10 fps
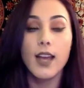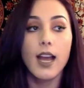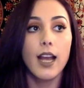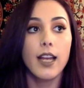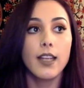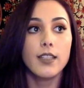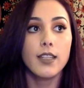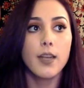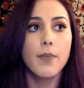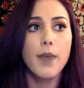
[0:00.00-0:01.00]
I did
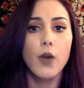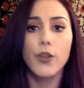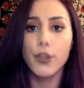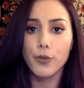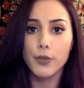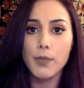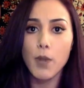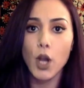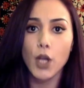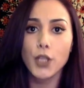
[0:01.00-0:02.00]
about three
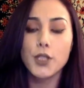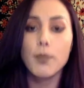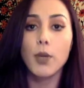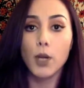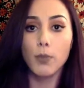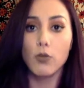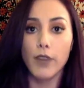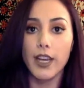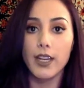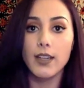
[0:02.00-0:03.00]
parts purple
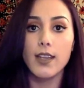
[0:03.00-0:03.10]
rain